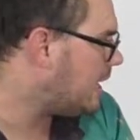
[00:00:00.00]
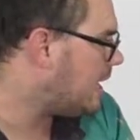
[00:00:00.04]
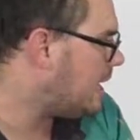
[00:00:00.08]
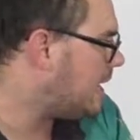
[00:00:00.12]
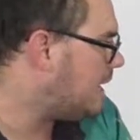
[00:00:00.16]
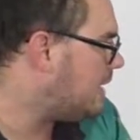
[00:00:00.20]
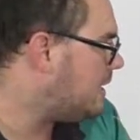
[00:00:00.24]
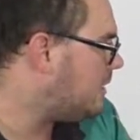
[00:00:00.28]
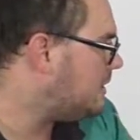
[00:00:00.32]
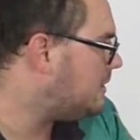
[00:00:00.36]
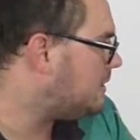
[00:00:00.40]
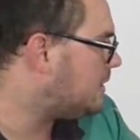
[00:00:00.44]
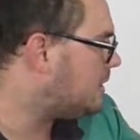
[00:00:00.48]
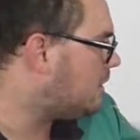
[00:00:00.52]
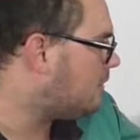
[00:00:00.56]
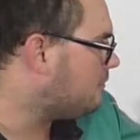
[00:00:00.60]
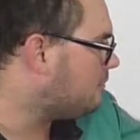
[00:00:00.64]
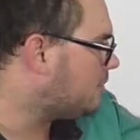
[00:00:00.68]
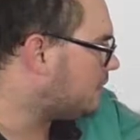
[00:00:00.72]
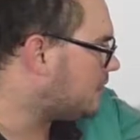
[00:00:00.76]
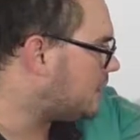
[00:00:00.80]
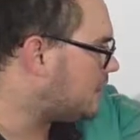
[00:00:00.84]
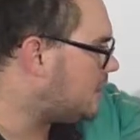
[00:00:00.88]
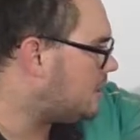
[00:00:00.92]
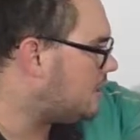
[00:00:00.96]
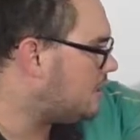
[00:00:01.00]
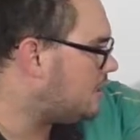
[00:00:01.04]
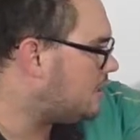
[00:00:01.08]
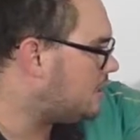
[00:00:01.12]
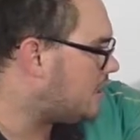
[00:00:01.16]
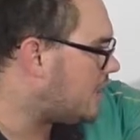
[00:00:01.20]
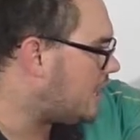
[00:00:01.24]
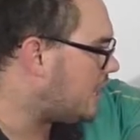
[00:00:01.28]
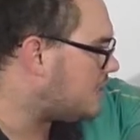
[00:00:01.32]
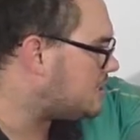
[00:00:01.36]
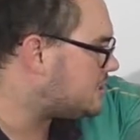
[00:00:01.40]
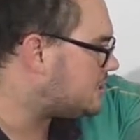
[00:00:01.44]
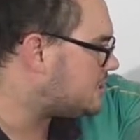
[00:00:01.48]
And I've got
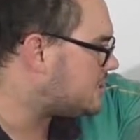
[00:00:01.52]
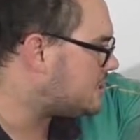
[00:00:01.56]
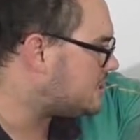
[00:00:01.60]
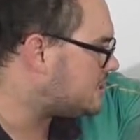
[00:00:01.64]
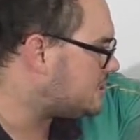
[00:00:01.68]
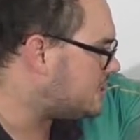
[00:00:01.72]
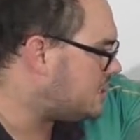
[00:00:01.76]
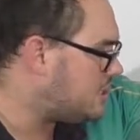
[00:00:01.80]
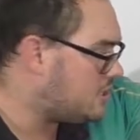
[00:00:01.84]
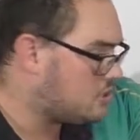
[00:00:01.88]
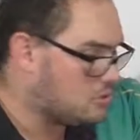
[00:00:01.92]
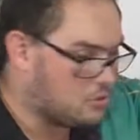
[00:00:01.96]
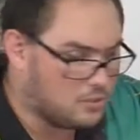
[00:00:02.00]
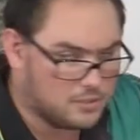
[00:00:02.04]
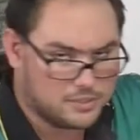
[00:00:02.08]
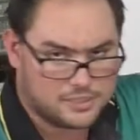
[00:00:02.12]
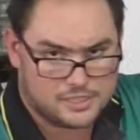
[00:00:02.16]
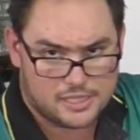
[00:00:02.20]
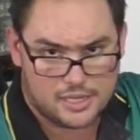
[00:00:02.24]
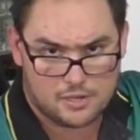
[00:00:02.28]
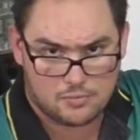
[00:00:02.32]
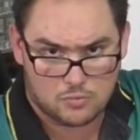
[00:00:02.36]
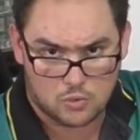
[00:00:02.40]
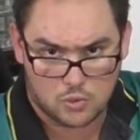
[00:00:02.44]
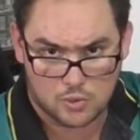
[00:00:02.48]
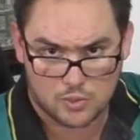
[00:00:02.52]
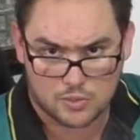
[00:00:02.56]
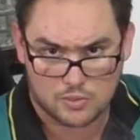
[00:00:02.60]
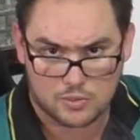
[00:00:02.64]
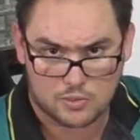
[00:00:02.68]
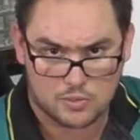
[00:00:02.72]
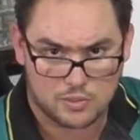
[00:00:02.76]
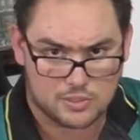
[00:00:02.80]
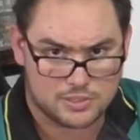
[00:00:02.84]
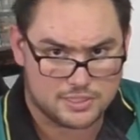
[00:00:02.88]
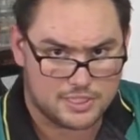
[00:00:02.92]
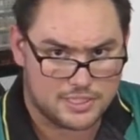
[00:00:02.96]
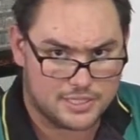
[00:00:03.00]
the H60 Corsair water
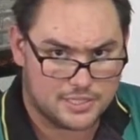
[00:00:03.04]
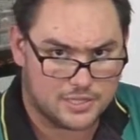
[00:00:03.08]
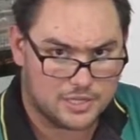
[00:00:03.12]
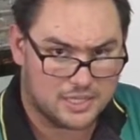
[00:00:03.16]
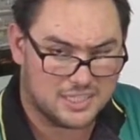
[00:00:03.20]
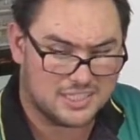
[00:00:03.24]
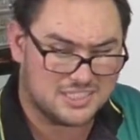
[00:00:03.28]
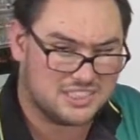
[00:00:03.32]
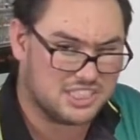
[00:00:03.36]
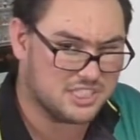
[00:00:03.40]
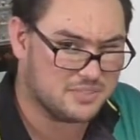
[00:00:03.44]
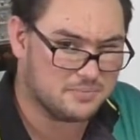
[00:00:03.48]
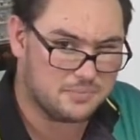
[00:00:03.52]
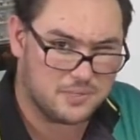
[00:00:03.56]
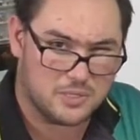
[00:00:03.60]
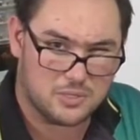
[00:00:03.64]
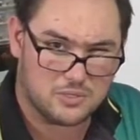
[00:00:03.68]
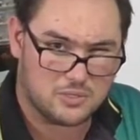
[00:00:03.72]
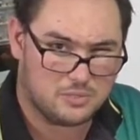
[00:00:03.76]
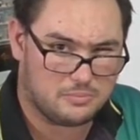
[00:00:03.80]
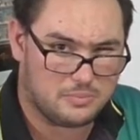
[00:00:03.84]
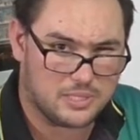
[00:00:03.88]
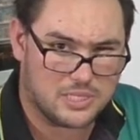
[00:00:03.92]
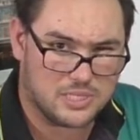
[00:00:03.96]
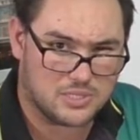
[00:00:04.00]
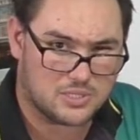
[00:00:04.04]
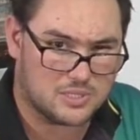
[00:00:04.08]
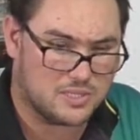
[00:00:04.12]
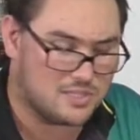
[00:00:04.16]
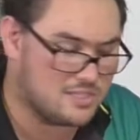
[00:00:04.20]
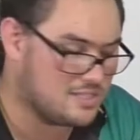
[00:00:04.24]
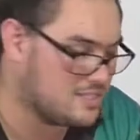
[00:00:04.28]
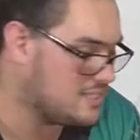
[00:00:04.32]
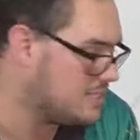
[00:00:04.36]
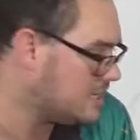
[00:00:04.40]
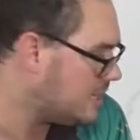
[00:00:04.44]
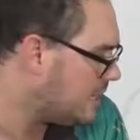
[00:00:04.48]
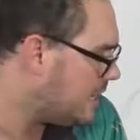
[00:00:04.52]
cooler sitting on it just purely
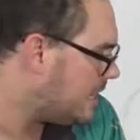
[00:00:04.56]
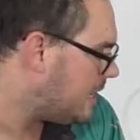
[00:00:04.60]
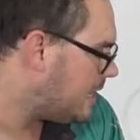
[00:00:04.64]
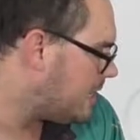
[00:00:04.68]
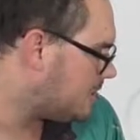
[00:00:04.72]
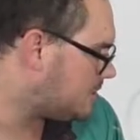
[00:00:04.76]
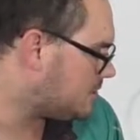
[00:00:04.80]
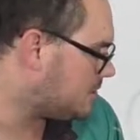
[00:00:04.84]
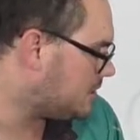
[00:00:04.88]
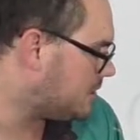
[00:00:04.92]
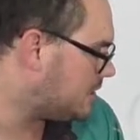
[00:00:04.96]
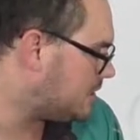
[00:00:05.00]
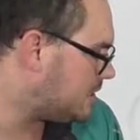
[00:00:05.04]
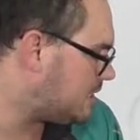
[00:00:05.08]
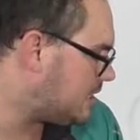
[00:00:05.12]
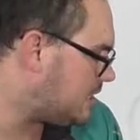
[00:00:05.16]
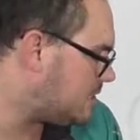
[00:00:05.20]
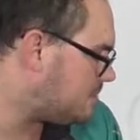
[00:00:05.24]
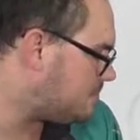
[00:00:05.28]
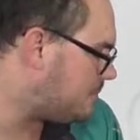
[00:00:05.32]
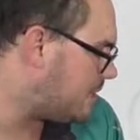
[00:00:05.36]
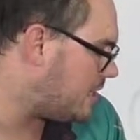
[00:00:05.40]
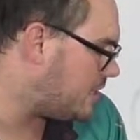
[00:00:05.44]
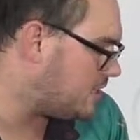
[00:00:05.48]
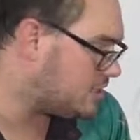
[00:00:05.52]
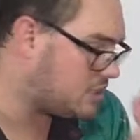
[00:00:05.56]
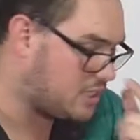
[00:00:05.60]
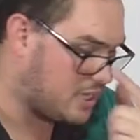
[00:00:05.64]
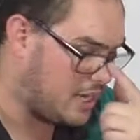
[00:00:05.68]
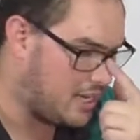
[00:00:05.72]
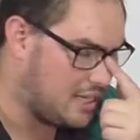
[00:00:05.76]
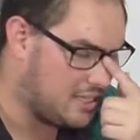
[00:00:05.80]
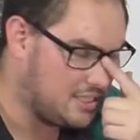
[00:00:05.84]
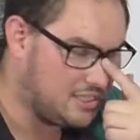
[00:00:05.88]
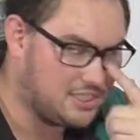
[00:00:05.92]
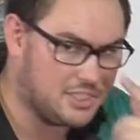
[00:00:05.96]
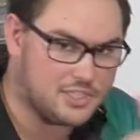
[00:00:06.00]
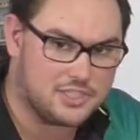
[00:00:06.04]
because it's on the test bench
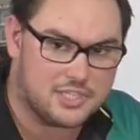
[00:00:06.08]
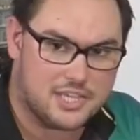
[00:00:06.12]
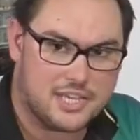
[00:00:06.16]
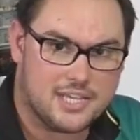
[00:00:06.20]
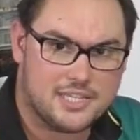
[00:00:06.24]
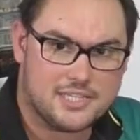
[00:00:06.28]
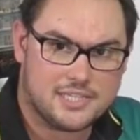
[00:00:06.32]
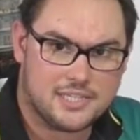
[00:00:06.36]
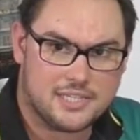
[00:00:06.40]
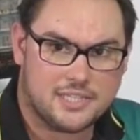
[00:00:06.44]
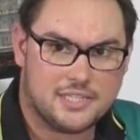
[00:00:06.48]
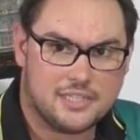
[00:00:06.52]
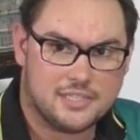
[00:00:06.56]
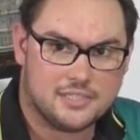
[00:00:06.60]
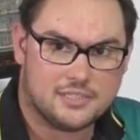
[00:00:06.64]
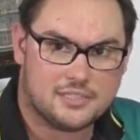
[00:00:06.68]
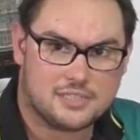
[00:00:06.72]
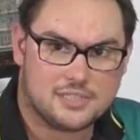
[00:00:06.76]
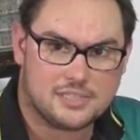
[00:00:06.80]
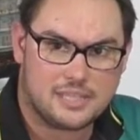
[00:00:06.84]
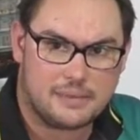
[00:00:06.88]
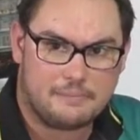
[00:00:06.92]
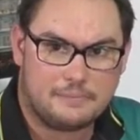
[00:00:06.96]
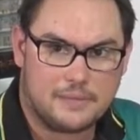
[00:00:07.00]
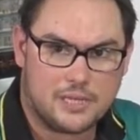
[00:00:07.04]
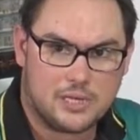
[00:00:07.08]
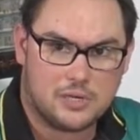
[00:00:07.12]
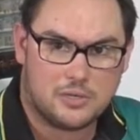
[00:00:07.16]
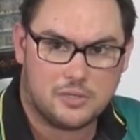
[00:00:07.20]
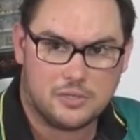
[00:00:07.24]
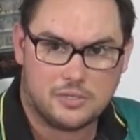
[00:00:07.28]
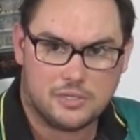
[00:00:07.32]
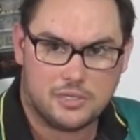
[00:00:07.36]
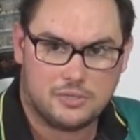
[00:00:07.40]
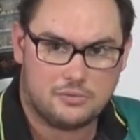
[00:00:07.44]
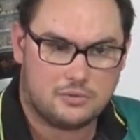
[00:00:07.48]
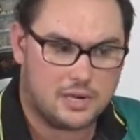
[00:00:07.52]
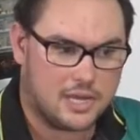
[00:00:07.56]
and it's just easier to slap that
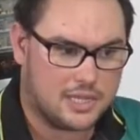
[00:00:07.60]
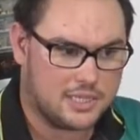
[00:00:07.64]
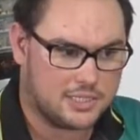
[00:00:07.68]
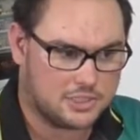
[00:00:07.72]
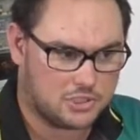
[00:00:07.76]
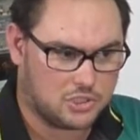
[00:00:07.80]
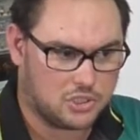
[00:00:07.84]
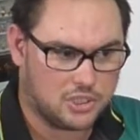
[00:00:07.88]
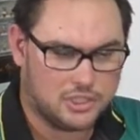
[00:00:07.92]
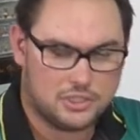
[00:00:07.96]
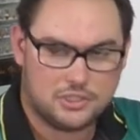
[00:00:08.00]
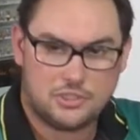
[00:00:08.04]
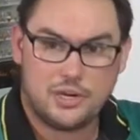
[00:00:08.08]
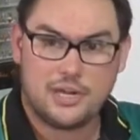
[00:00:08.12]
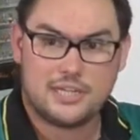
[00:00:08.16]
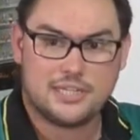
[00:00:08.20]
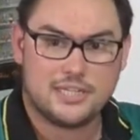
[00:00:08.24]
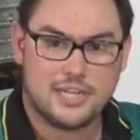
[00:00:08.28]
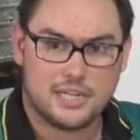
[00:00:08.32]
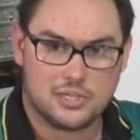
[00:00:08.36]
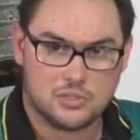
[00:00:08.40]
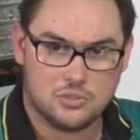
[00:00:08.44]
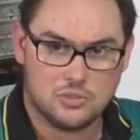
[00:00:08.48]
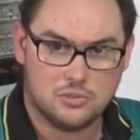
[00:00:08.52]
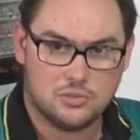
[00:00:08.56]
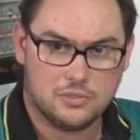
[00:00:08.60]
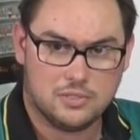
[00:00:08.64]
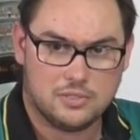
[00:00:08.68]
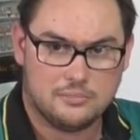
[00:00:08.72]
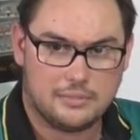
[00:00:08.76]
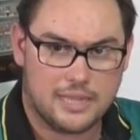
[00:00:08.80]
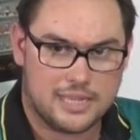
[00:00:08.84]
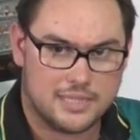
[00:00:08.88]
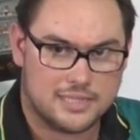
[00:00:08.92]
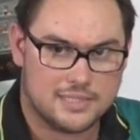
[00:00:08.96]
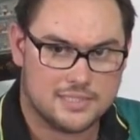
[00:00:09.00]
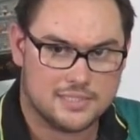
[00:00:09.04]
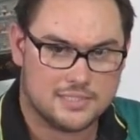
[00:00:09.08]
on than rather try and track down a cooler
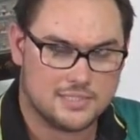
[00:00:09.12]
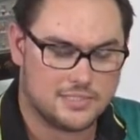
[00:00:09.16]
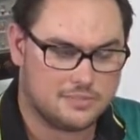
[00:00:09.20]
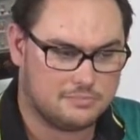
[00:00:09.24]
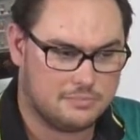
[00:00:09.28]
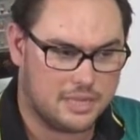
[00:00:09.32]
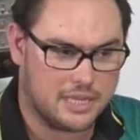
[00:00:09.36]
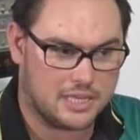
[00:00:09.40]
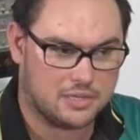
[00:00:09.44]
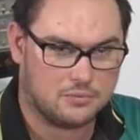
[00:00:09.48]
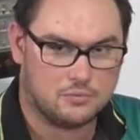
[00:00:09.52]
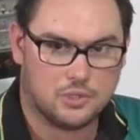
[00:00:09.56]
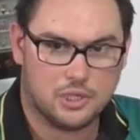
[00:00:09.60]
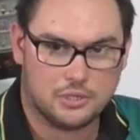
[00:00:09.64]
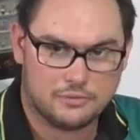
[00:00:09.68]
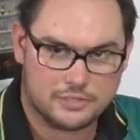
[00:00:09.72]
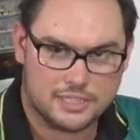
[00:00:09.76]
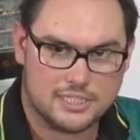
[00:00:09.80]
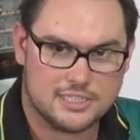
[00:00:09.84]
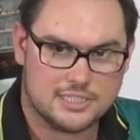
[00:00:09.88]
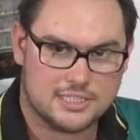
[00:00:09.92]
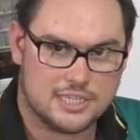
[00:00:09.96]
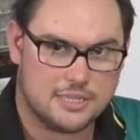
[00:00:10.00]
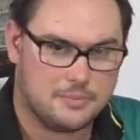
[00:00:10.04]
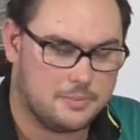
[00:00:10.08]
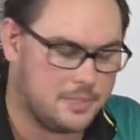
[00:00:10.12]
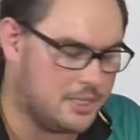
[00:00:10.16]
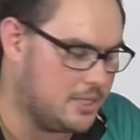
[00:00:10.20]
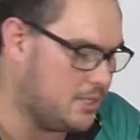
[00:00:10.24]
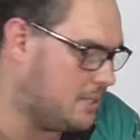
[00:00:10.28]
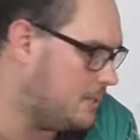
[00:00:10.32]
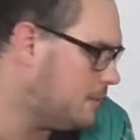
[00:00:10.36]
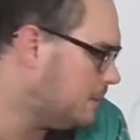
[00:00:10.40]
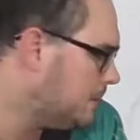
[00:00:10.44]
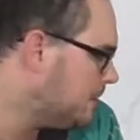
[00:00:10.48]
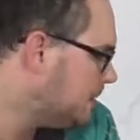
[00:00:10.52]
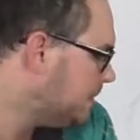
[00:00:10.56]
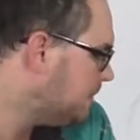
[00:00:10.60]
to make this make it work with this
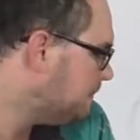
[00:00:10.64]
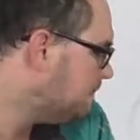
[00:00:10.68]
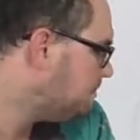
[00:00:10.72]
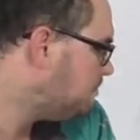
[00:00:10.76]
CPU.